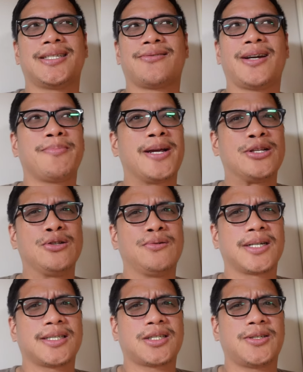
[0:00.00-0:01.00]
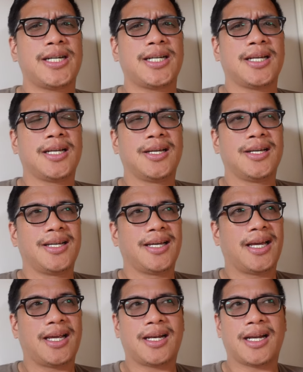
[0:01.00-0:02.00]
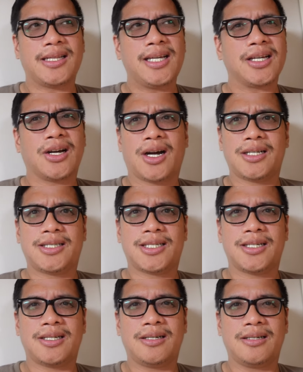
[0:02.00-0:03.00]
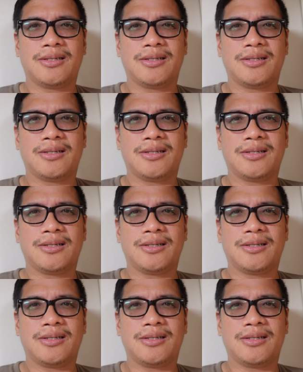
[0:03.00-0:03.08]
It's right by Newark Street and I think Hudson.